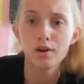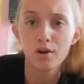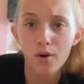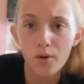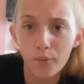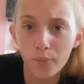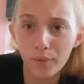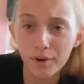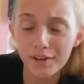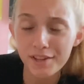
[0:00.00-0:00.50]

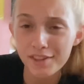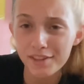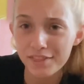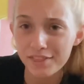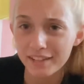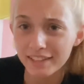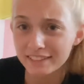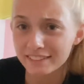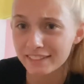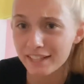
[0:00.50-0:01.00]
One of the
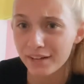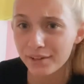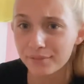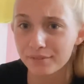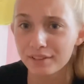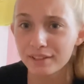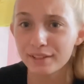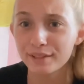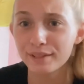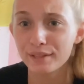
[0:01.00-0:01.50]
things that I
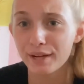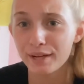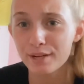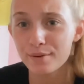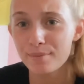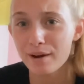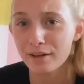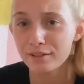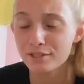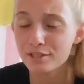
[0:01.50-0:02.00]
really like
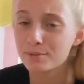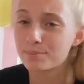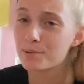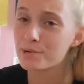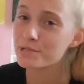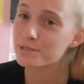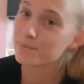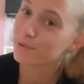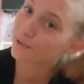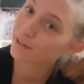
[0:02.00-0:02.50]
about
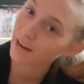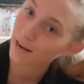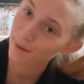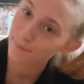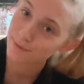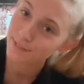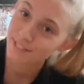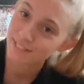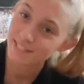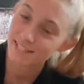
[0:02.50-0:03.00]
disposable
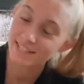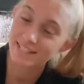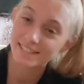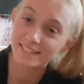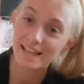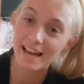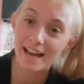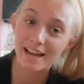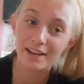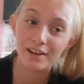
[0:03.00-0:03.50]
cameras is
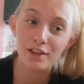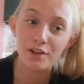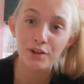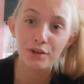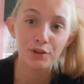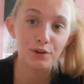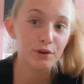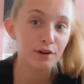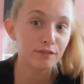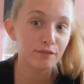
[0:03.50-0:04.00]
that
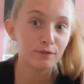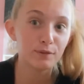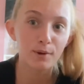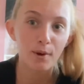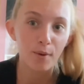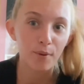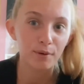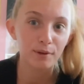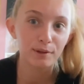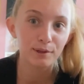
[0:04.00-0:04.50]
you have
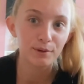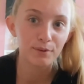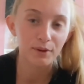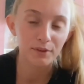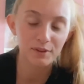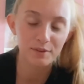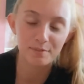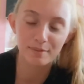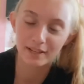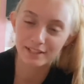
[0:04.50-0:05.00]
no clue
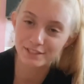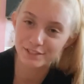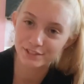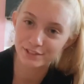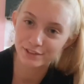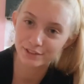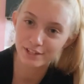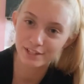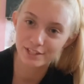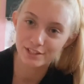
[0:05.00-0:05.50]
what the
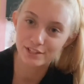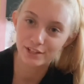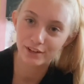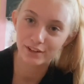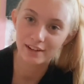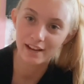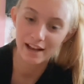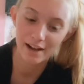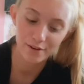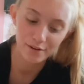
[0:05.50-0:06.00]
pictures are going to
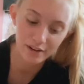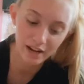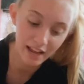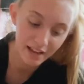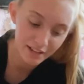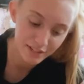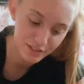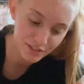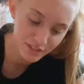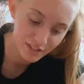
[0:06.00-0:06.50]
turn out
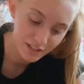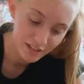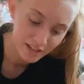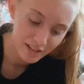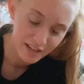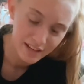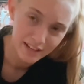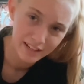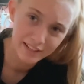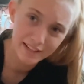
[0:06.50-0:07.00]
as.
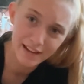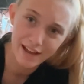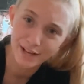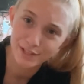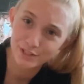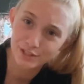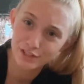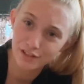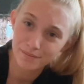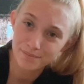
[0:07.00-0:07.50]
Yeah,
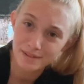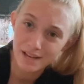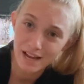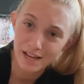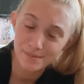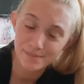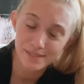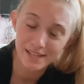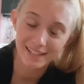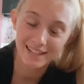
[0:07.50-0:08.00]

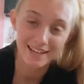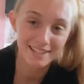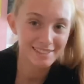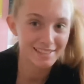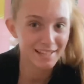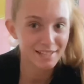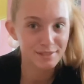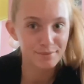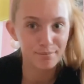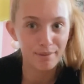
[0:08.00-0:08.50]
sometimes I guess
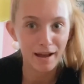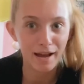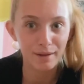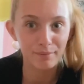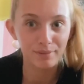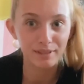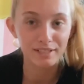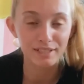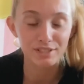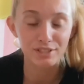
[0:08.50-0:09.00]
that's
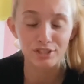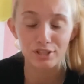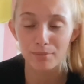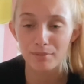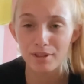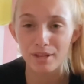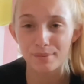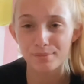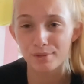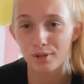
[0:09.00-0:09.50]
bad because some
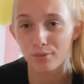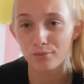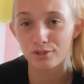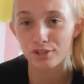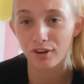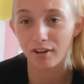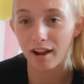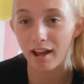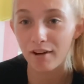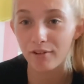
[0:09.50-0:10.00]
of them don't
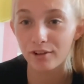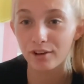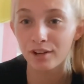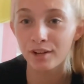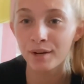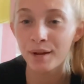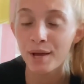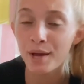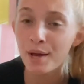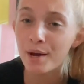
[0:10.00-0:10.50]
turn out
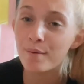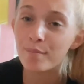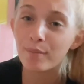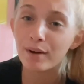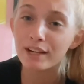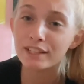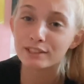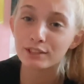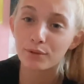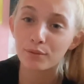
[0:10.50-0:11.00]
good,
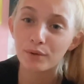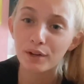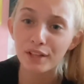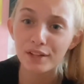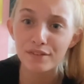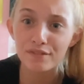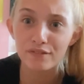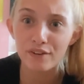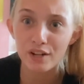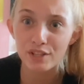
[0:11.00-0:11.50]
but it's a
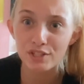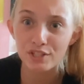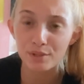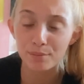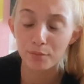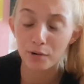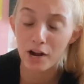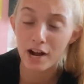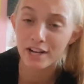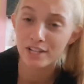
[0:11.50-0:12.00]
really fun
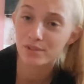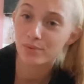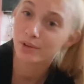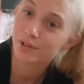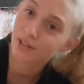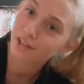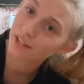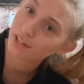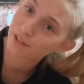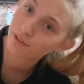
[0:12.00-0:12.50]
surprise when
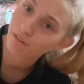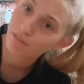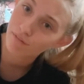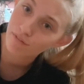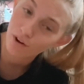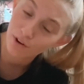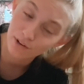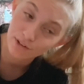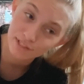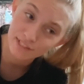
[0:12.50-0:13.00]
you get your
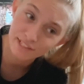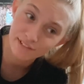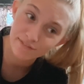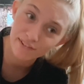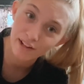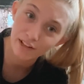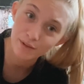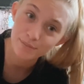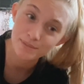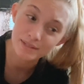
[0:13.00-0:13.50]
photos
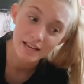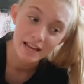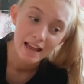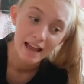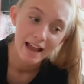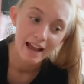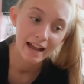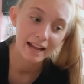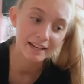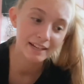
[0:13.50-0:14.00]
developed
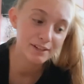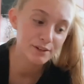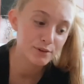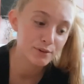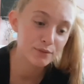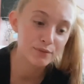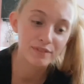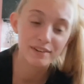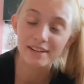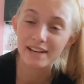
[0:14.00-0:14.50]
and
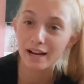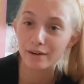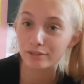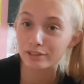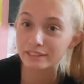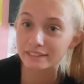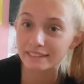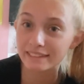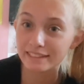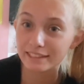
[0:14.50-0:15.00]
you've
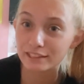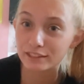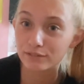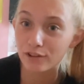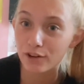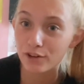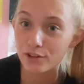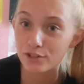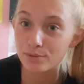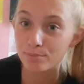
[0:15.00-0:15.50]
never seen these
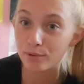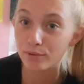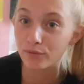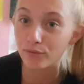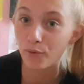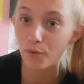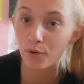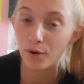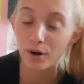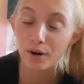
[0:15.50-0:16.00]
photos
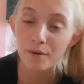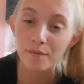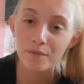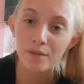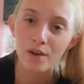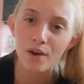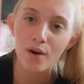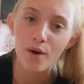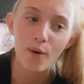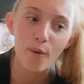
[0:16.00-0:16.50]
before,
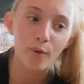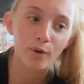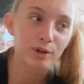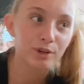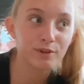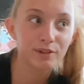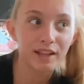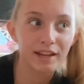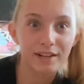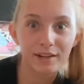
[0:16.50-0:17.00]
or
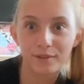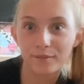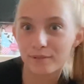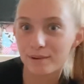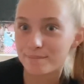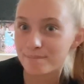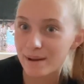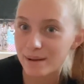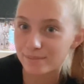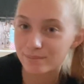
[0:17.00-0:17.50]
you like
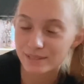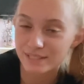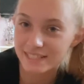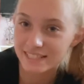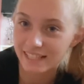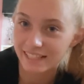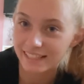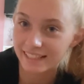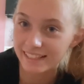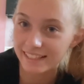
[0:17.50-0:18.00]
remember
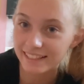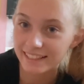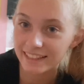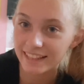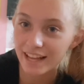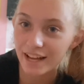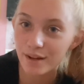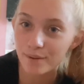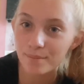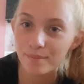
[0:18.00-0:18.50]
taking
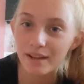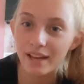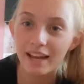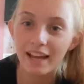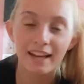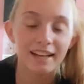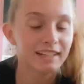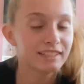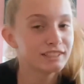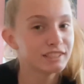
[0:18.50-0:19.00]
them,
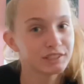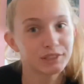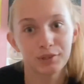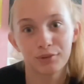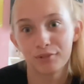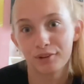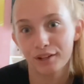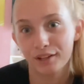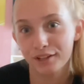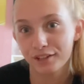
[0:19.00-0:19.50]
and it's just a
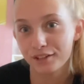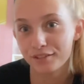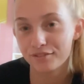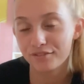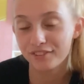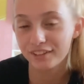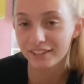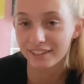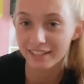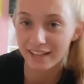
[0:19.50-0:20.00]
really good
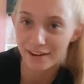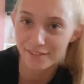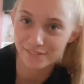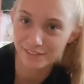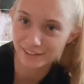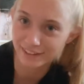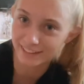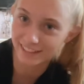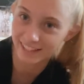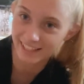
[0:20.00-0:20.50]
feeling. I
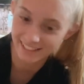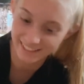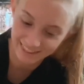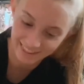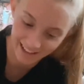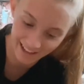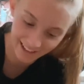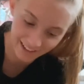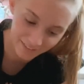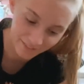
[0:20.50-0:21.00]
really like
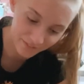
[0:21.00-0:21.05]
that.